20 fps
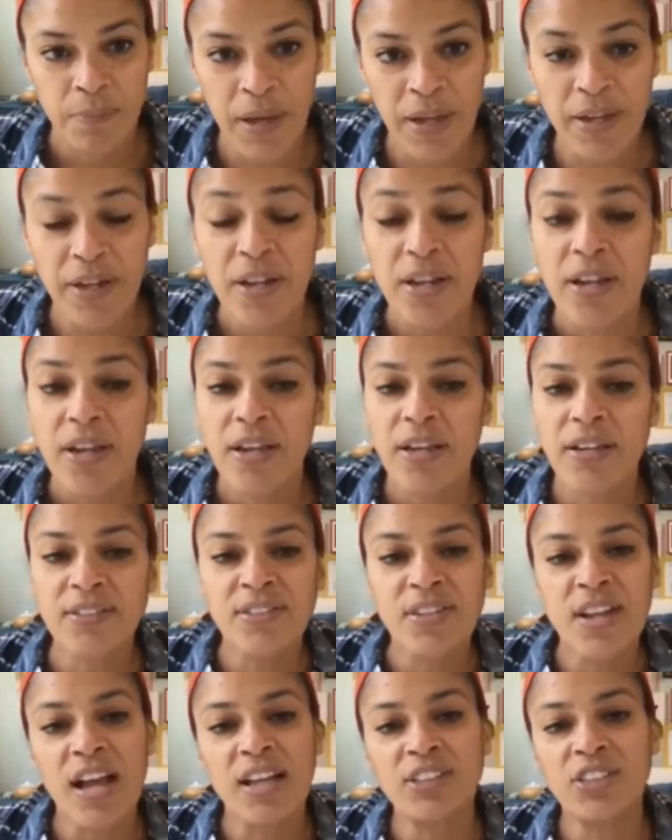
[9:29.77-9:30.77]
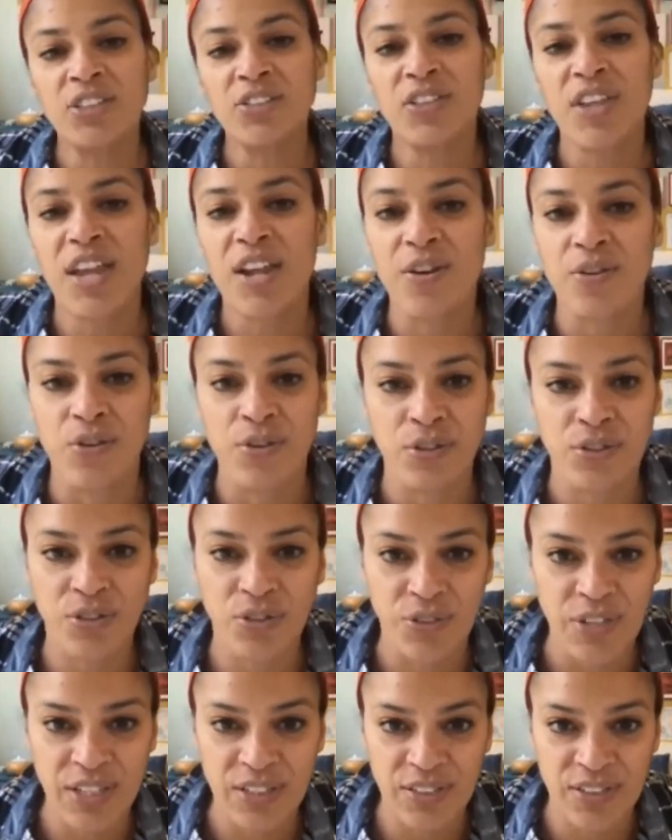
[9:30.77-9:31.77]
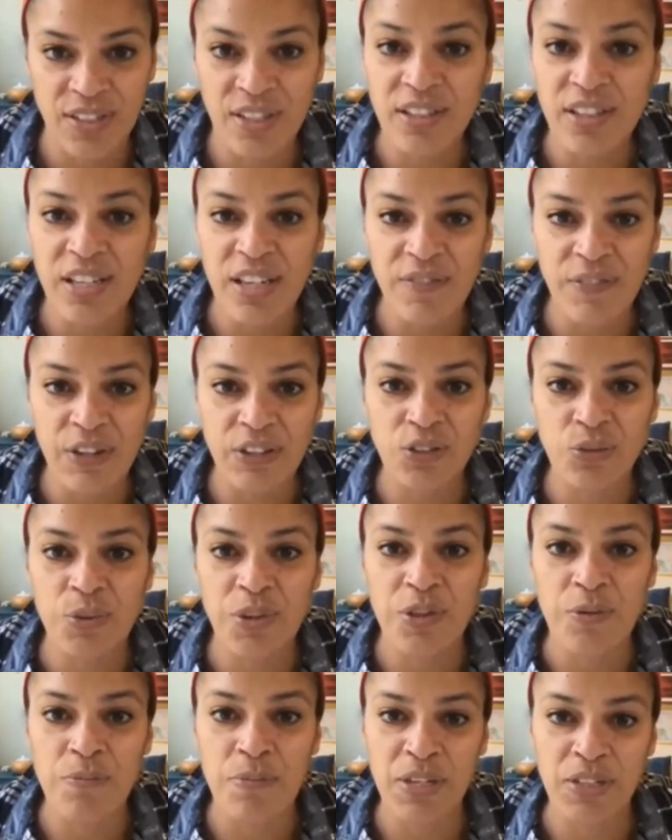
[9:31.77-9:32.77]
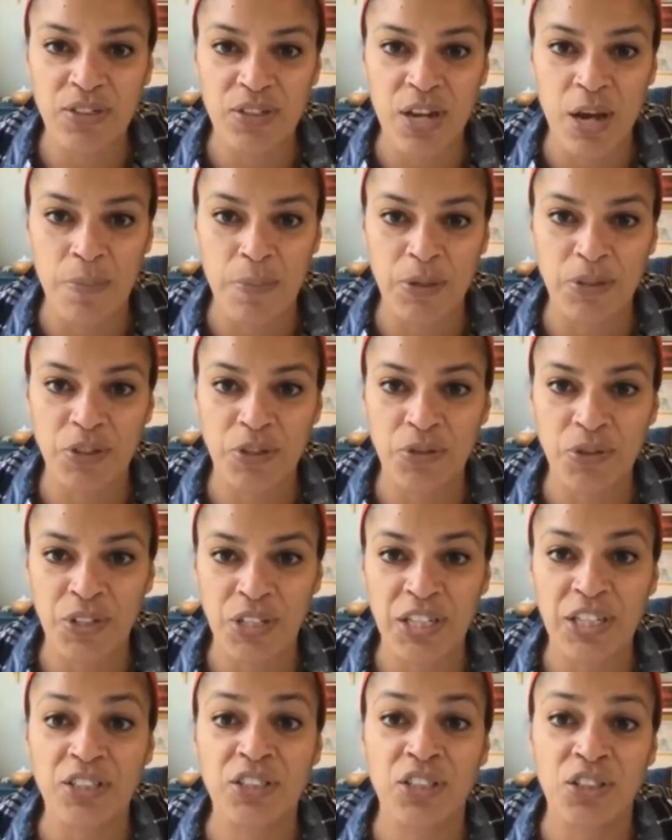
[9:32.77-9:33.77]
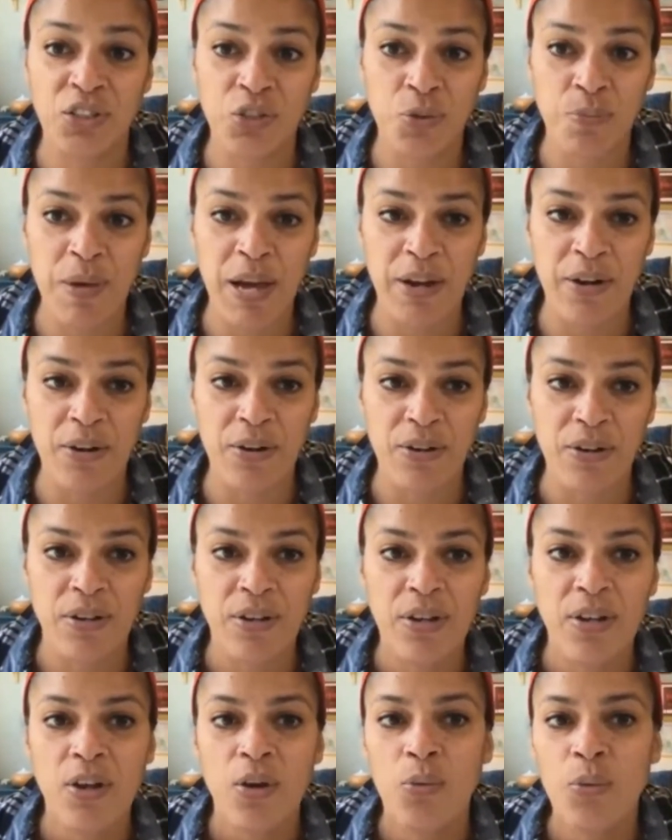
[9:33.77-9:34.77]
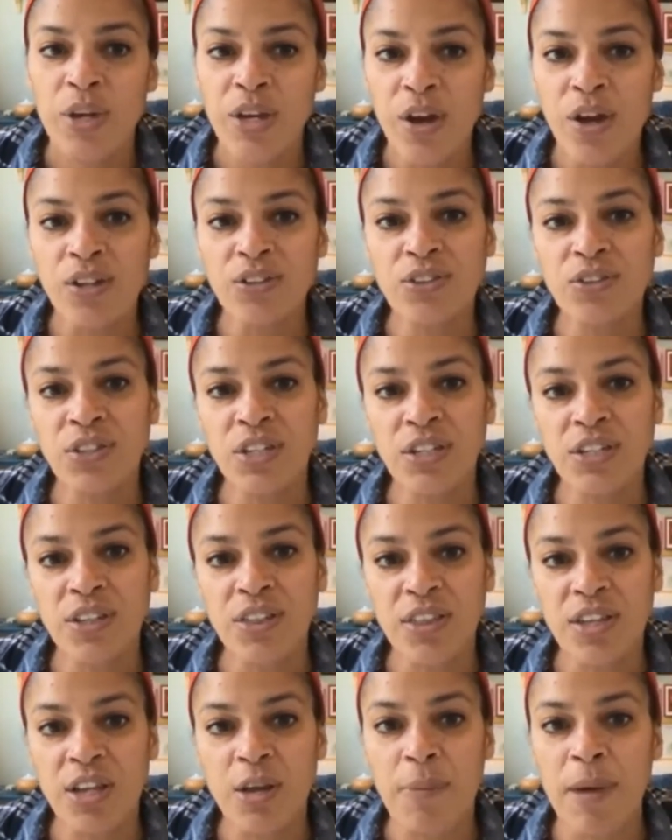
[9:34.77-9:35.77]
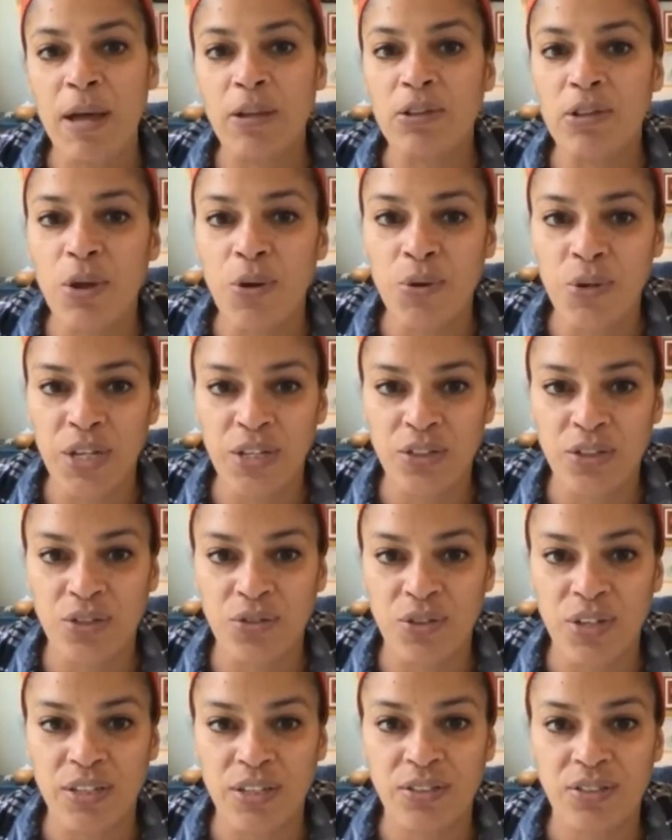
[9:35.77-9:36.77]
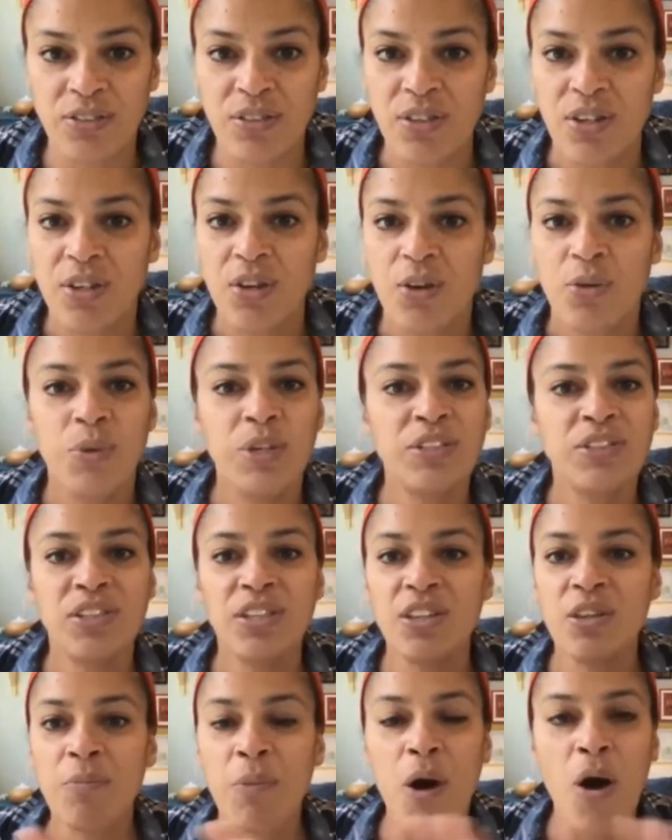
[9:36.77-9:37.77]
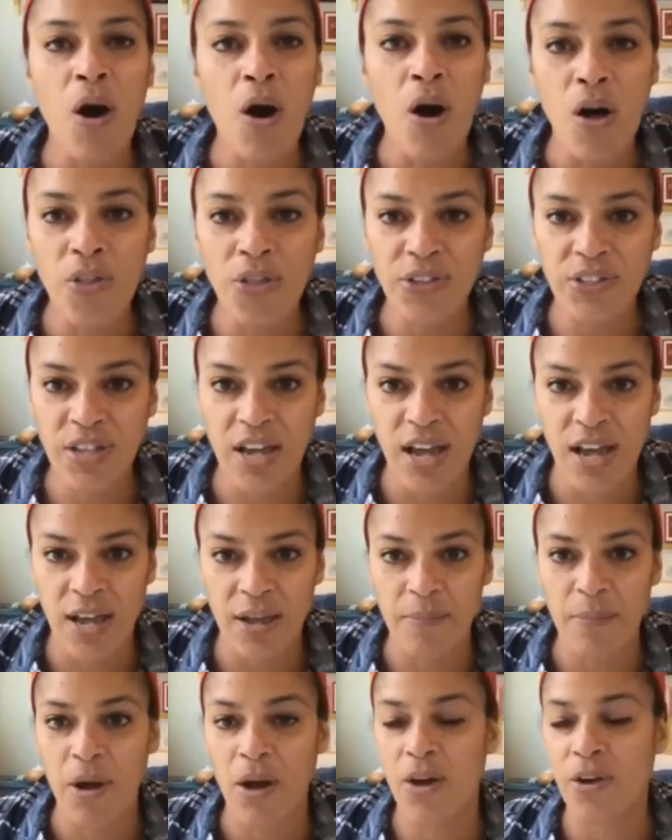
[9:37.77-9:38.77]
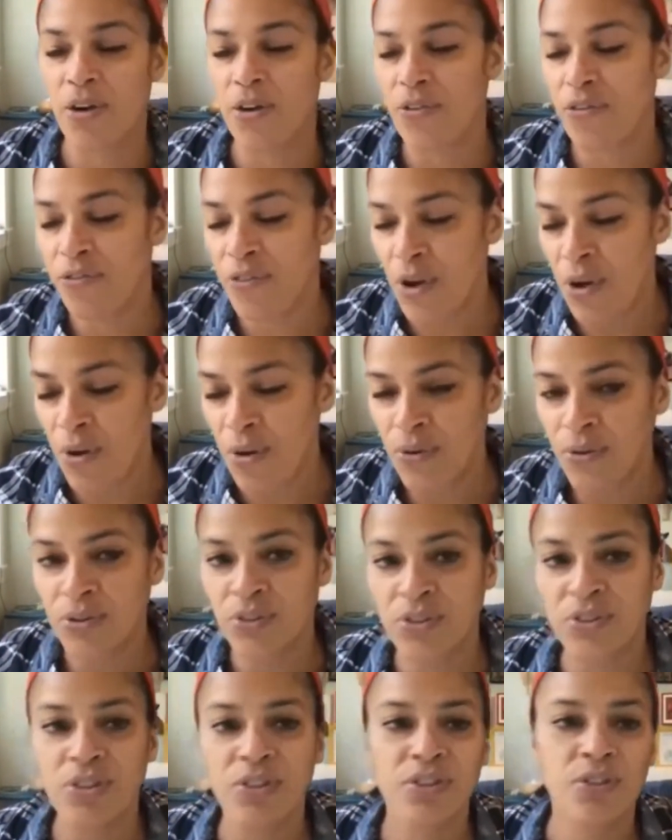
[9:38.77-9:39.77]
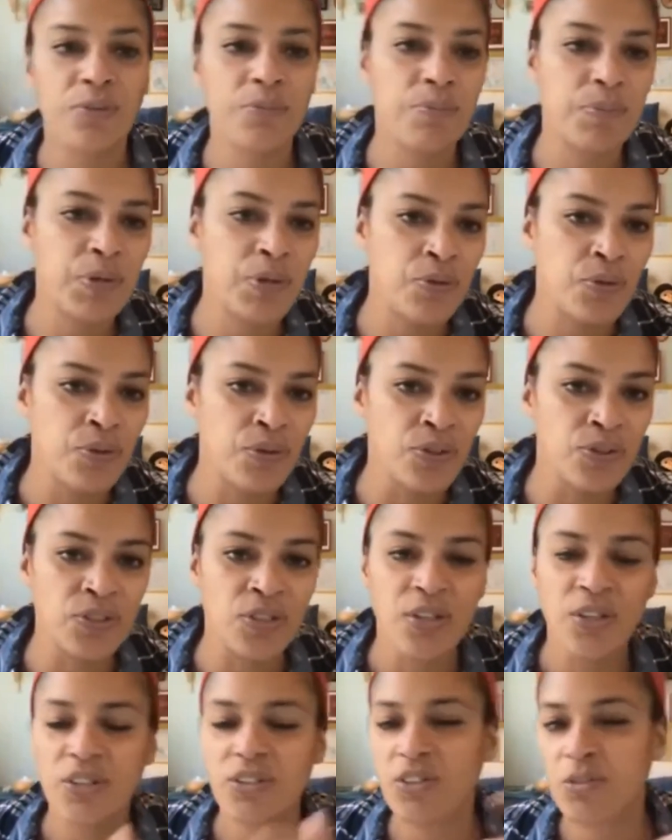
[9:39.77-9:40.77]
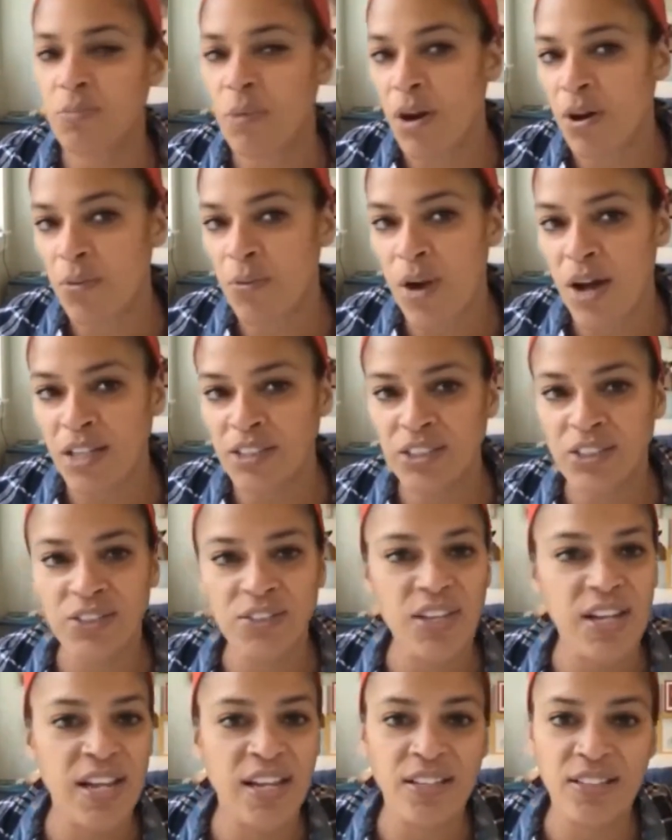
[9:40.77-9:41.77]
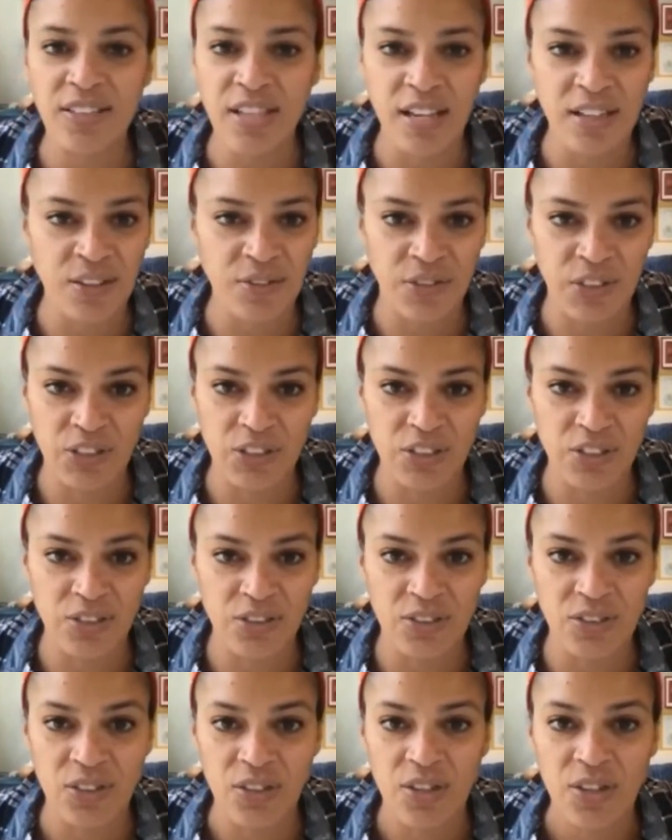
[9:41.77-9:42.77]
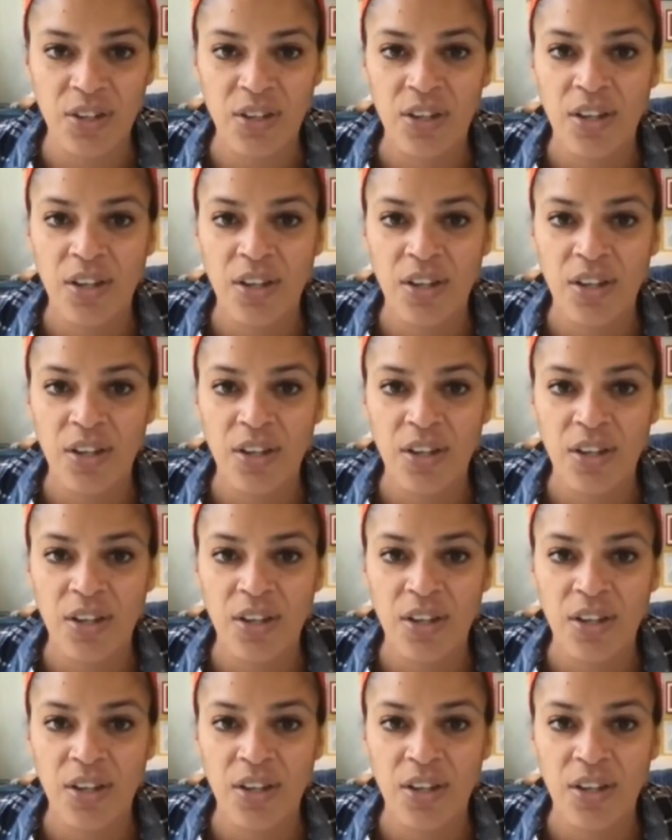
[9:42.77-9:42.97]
But it's not just error screens that leave us with a missed opportunity to do better. We also need to think about loading screens. We see them all the time on our phones, computers, smartwatches, and televisions.